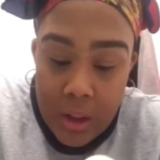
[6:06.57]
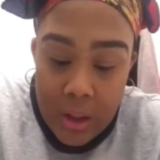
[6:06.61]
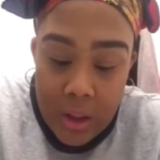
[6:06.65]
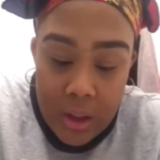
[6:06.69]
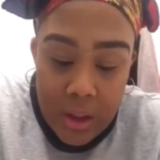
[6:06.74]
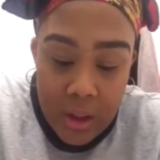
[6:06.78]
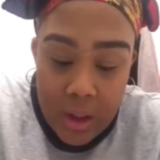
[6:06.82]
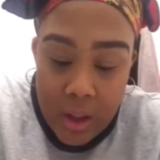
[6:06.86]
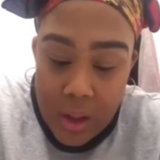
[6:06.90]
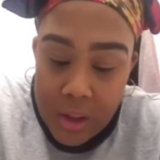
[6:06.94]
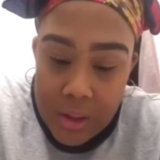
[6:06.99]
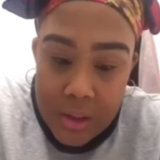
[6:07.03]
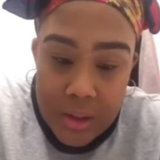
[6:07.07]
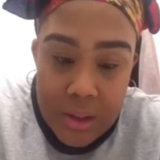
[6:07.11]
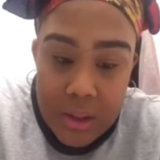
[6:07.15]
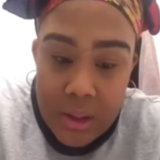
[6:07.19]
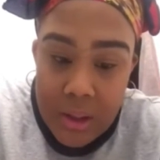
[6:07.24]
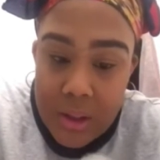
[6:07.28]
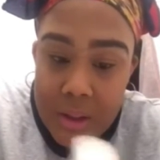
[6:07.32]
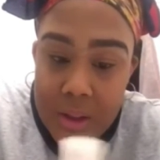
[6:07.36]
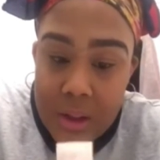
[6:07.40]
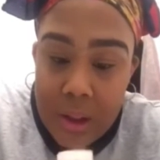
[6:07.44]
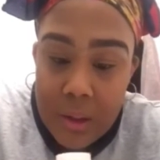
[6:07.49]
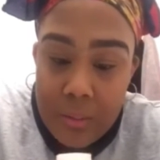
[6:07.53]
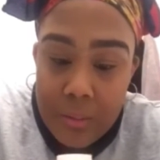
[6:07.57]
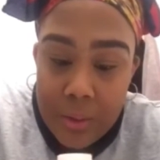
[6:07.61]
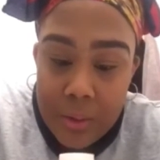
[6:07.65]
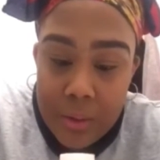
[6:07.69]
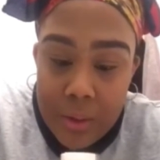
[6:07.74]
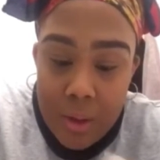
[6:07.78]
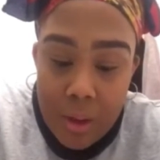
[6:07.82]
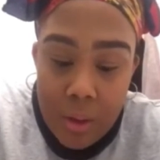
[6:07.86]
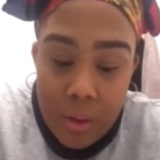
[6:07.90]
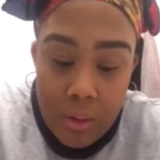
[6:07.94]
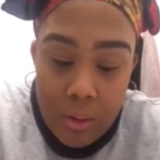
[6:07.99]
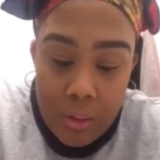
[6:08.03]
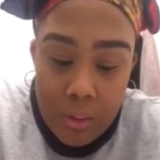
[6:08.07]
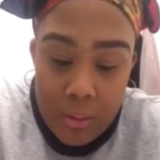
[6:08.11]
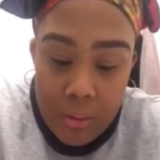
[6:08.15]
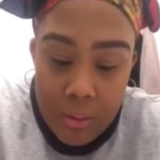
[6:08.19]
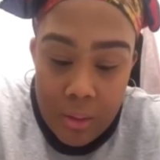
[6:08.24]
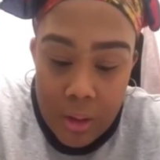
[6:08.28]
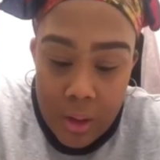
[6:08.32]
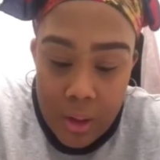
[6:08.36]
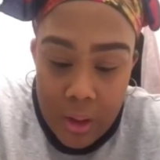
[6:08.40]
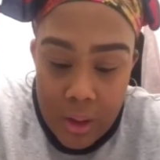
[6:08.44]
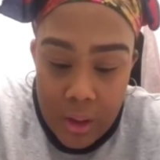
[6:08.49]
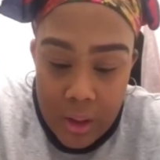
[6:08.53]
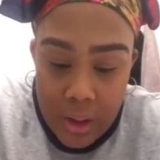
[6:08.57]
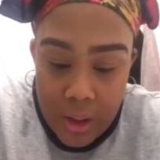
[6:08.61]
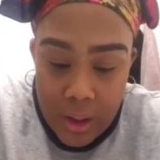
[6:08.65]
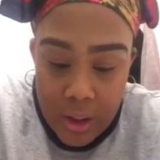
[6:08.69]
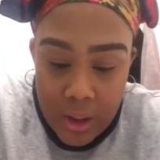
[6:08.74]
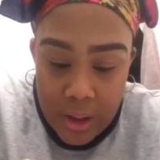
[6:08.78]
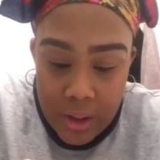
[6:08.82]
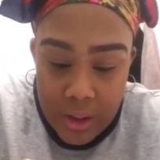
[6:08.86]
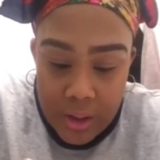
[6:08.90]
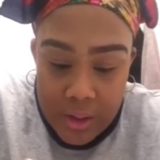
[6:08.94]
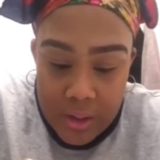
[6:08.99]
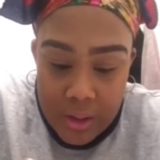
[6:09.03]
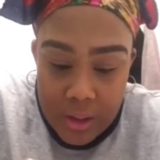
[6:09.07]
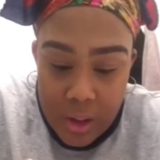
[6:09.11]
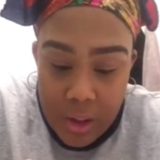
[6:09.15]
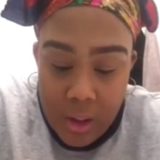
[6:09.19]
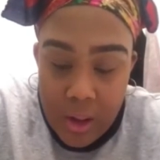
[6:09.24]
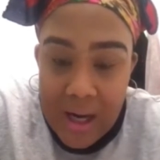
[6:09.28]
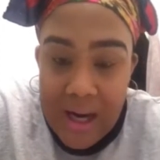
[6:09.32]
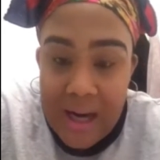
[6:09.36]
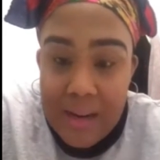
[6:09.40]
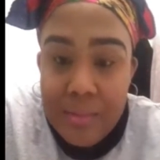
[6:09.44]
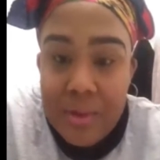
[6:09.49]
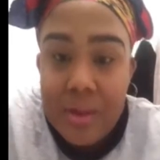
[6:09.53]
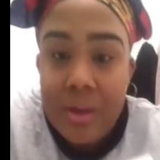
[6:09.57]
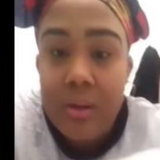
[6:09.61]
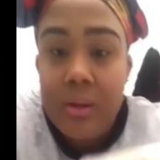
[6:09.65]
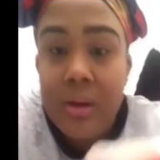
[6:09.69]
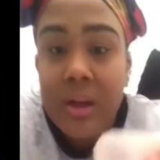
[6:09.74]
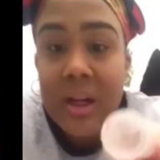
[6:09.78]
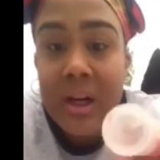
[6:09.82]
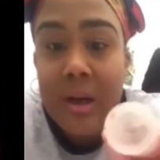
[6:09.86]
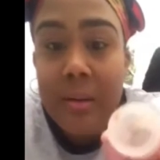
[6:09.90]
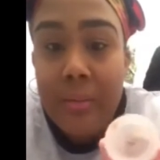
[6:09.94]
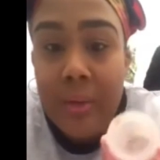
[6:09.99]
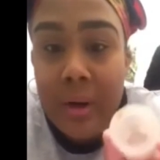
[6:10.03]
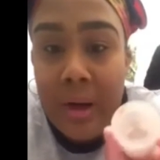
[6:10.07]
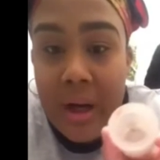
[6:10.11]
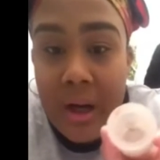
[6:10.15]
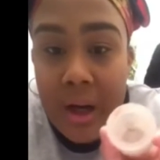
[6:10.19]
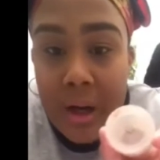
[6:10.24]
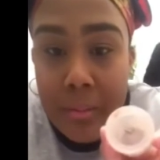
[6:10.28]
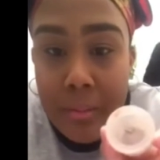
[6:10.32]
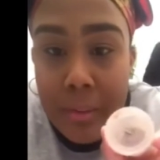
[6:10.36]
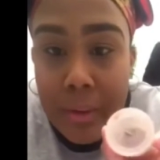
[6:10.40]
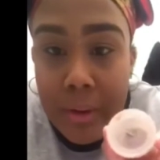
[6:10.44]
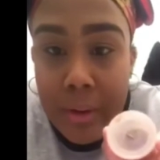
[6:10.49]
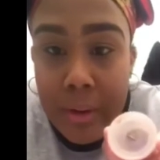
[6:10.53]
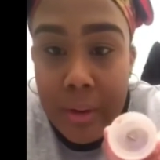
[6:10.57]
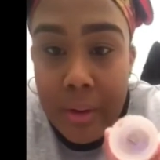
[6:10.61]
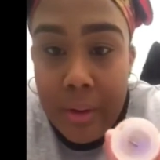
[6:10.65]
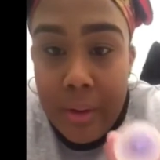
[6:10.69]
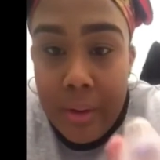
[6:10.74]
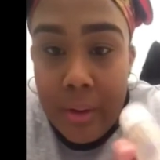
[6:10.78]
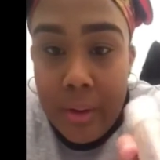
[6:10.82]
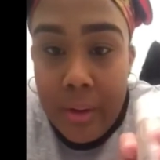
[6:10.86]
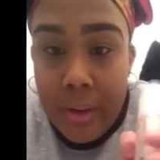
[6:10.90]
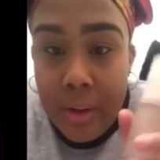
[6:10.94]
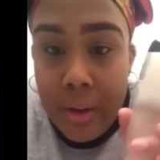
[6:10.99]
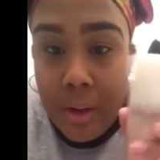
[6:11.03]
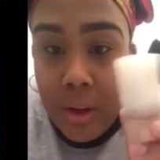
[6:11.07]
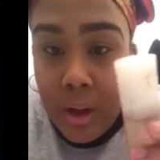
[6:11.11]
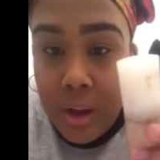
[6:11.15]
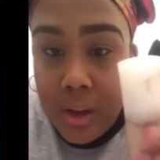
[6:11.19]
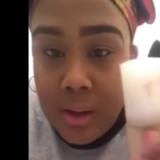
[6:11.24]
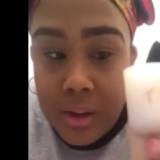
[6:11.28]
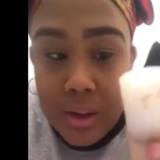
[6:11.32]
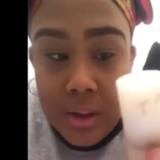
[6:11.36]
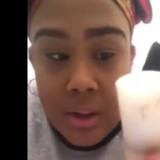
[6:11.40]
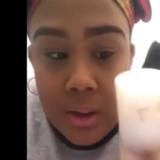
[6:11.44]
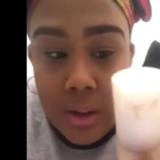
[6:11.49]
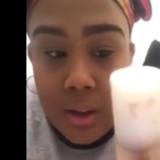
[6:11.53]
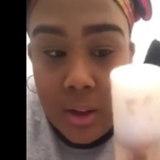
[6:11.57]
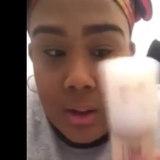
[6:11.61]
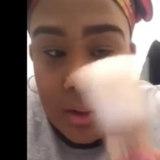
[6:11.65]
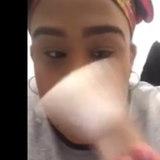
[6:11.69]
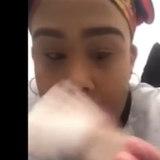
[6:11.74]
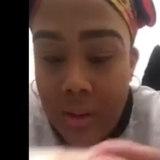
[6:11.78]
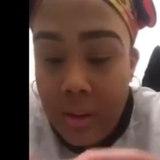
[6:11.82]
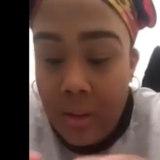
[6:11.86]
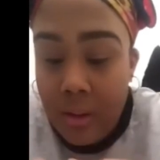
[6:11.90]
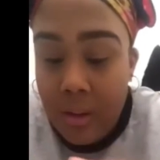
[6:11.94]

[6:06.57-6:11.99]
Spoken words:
And y'all see it's almost gone. And it's called I'm So Glamour Amber. Y'all see.